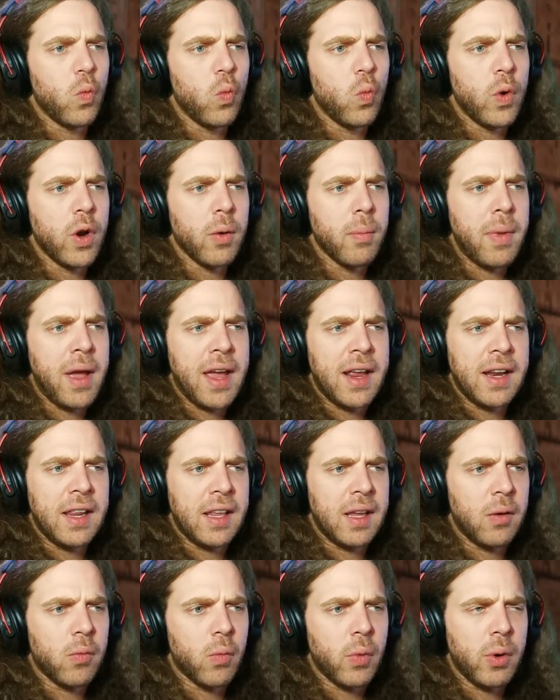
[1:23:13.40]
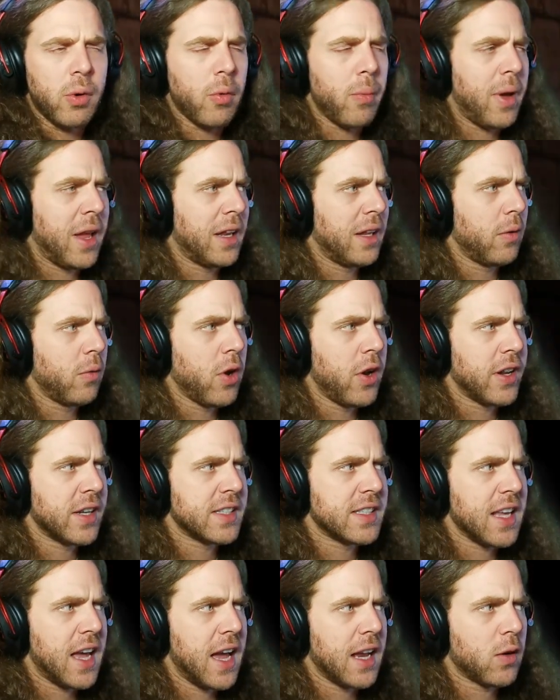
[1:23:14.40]
We were mainly running
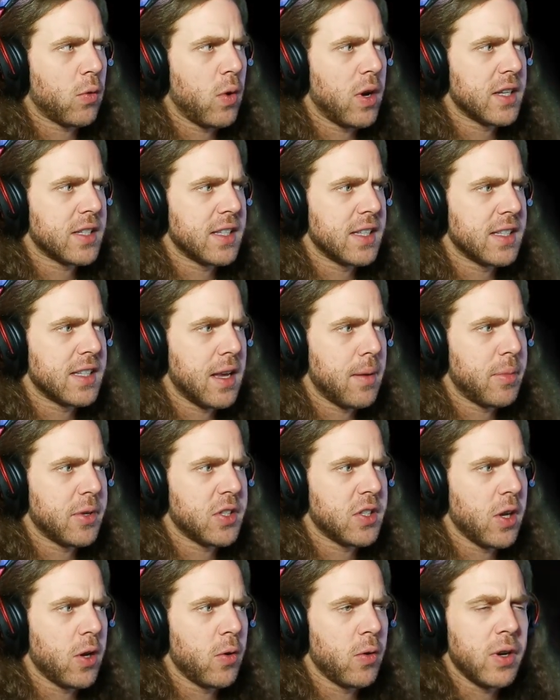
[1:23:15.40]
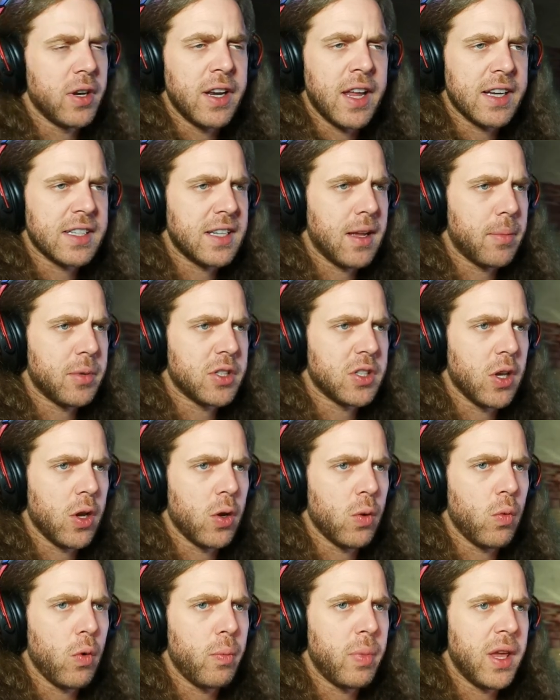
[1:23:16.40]
side quests this episode. Next
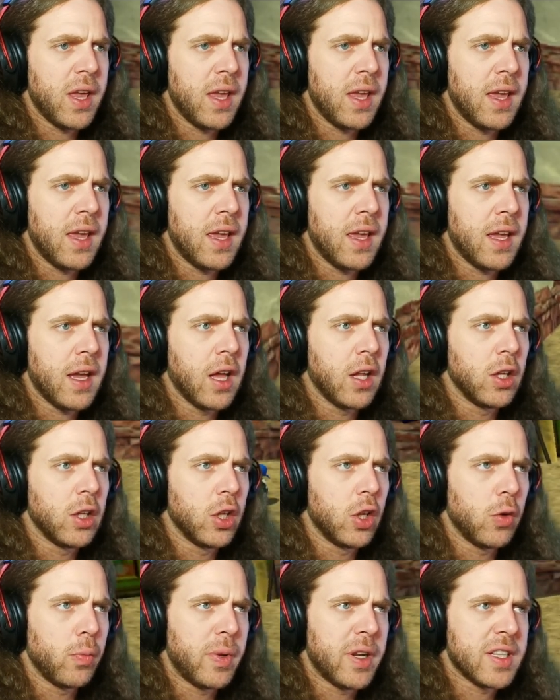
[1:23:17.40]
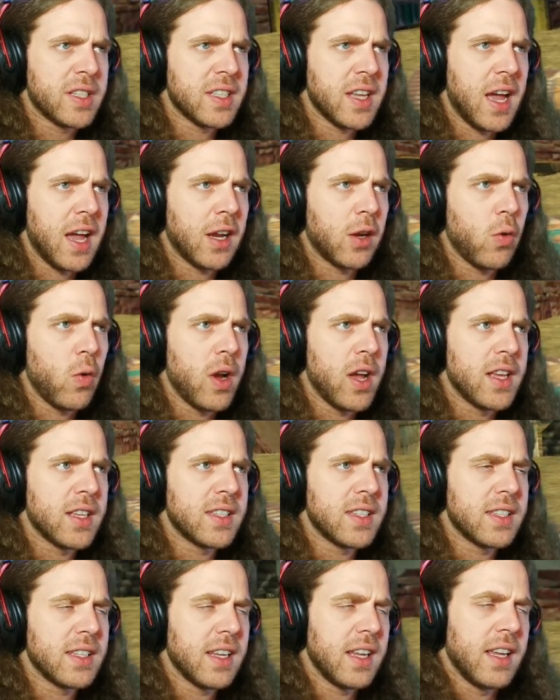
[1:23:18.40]
episode will be a little bit of side
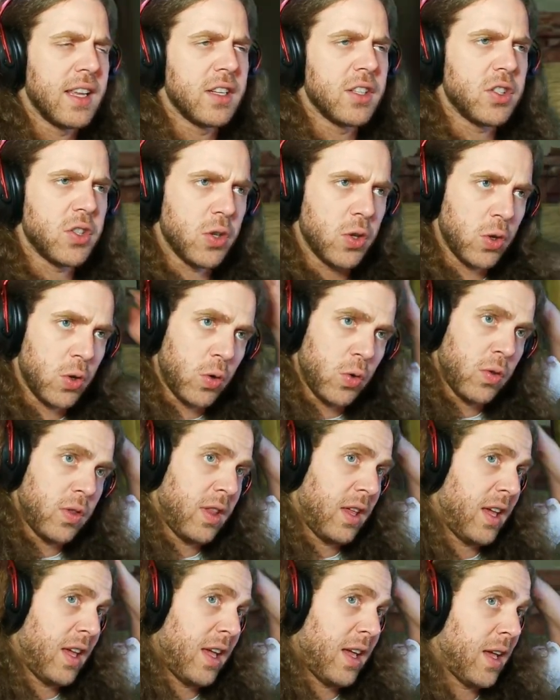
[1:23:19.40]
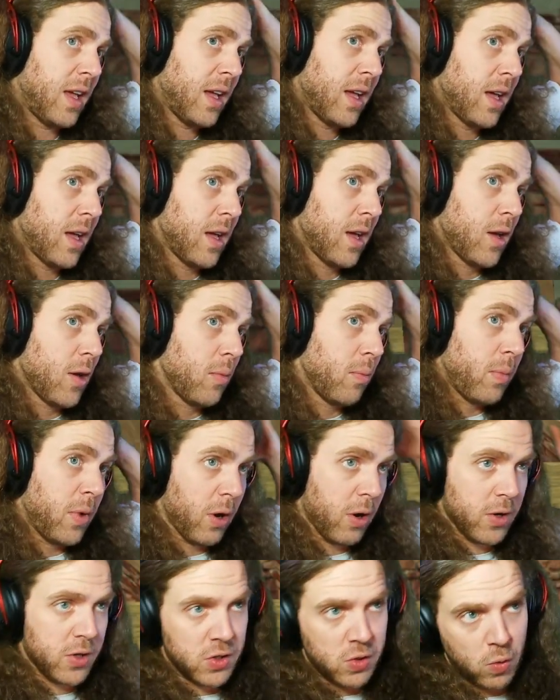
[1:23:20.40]
quests into the
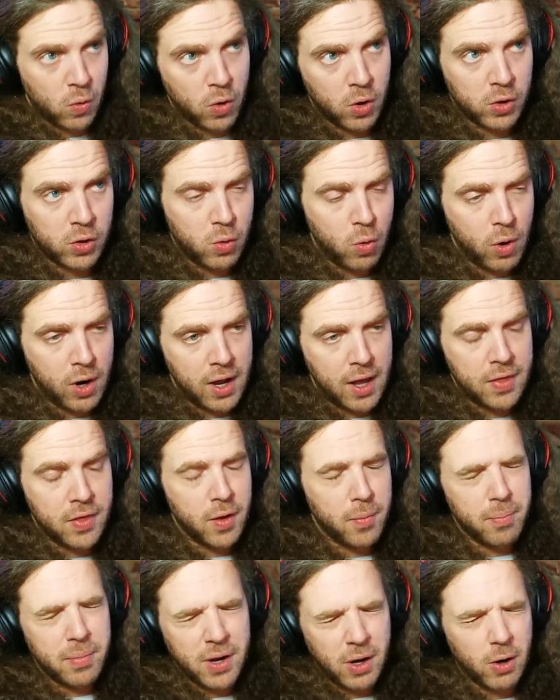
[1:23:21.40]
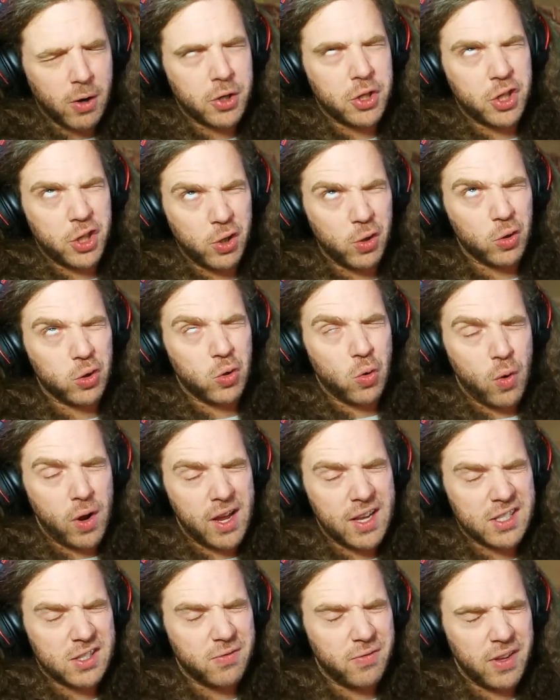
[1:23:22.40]
mirror shield
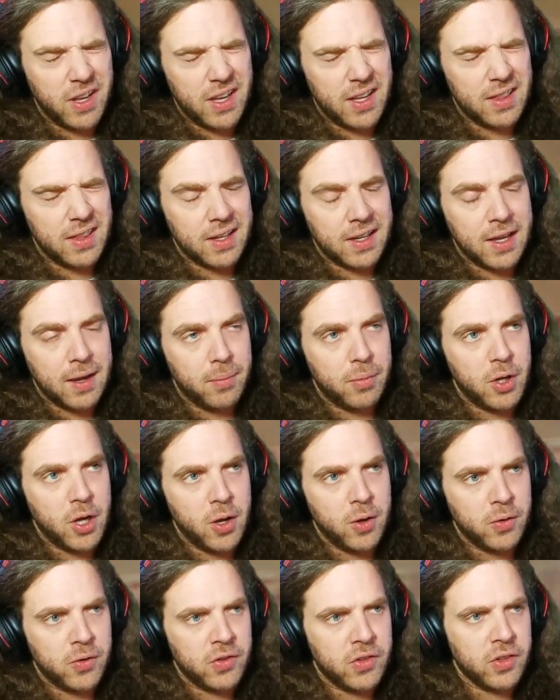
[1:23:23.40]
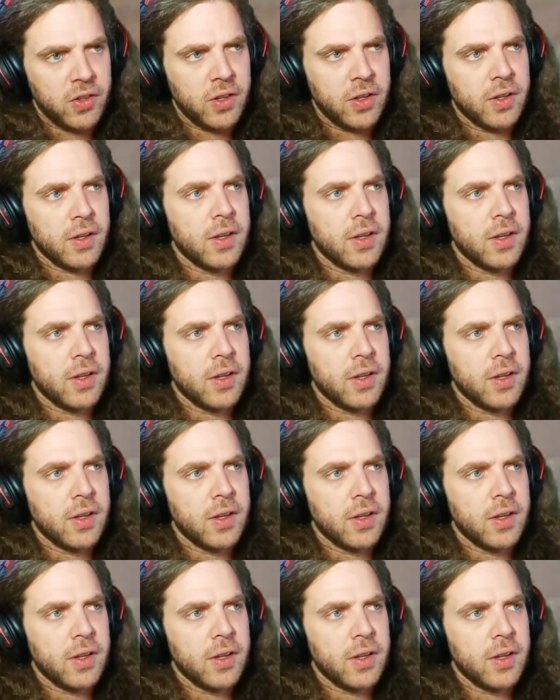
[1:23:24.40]
quest via the Gibdos.